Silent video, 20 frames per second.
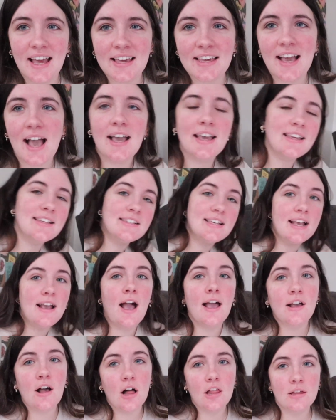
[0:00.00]
I, I say
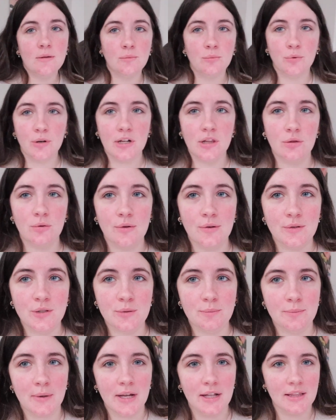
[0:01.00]
I call them read
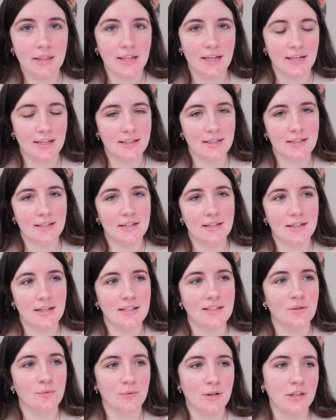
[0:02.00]
throughs, but like
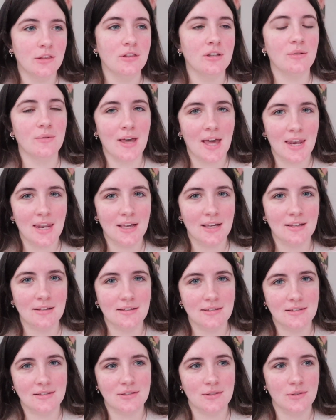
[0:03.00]
it's a read through edit,
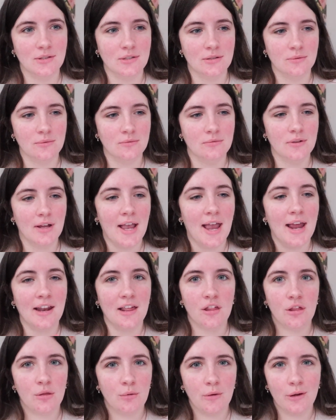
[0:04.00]
so it's a
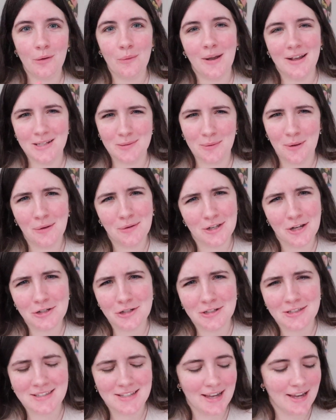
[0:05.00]
edit through, I suppose I
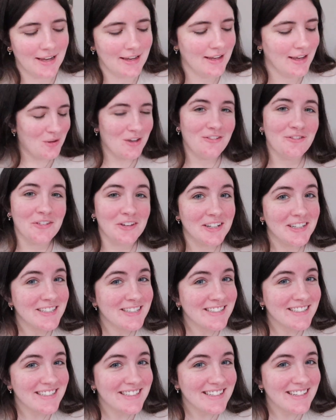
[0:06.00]
should say. We
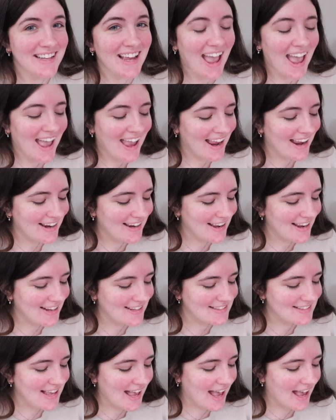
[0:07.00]
finished, and
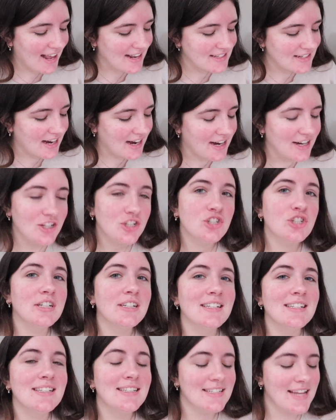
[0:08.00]
it's at
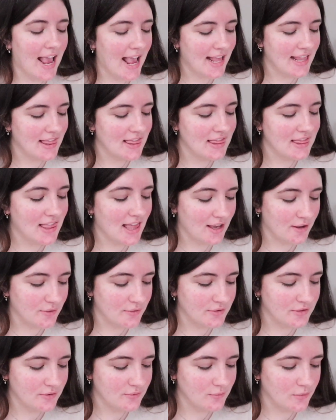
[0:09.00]

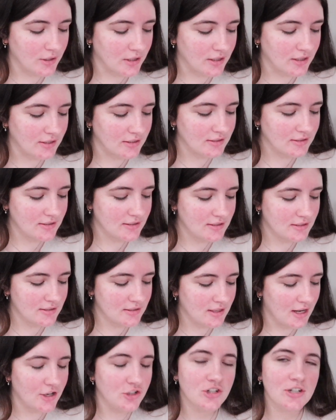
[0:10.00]
110,000 words,
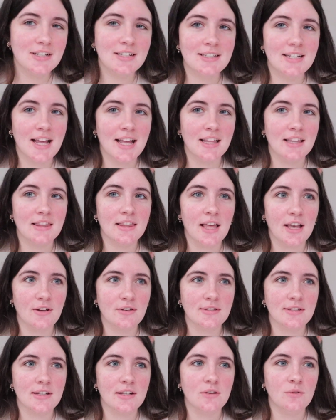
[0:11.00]

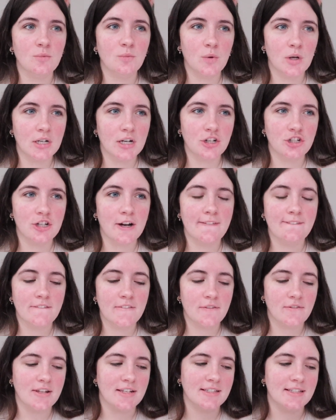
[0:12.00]

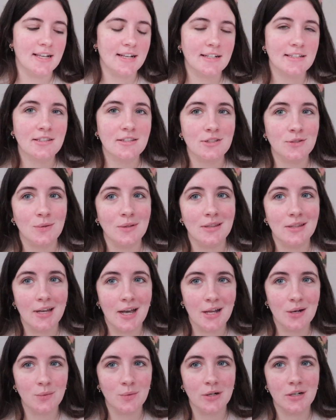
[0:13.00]
110,156. So a
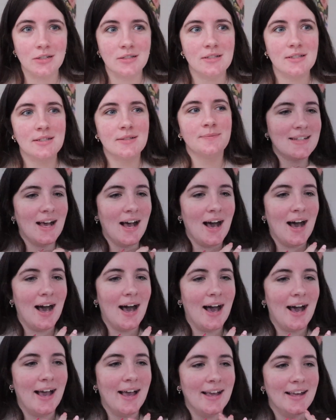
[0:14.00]
lot of words.
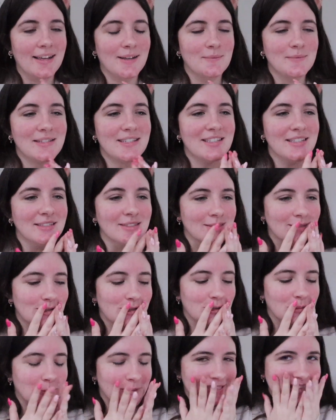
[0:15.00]
I am still
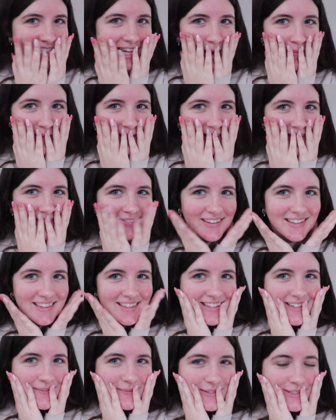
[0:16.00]
super happy with
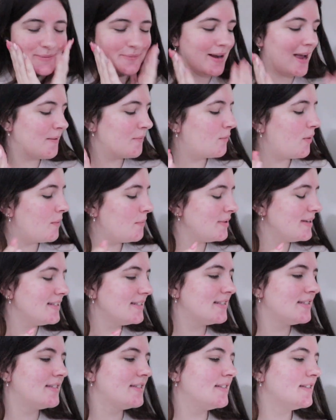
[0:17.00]
it. I'm super. Happy. What
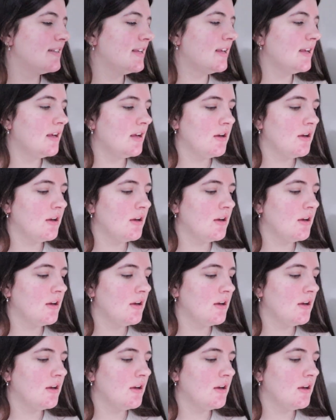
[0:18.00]
was?